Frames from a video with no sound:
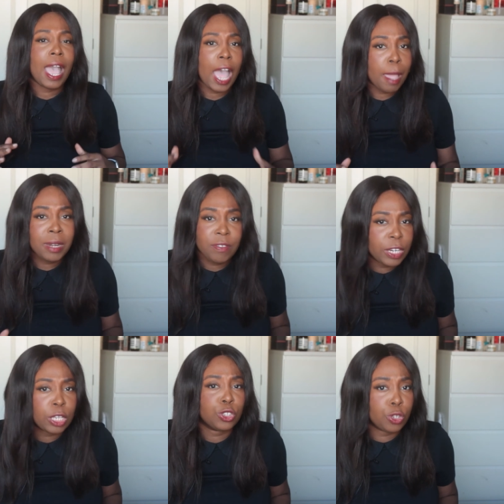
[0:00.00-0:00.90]
how many
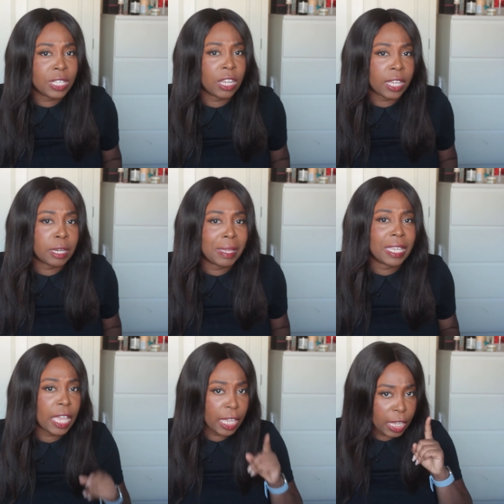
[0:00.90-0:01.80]
videos do you think I could make
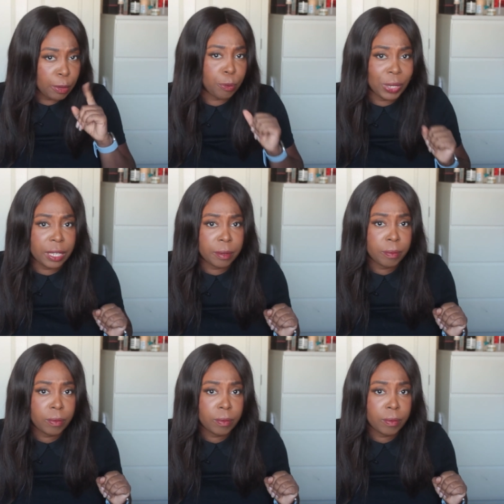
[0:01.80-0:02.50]
in 1 week?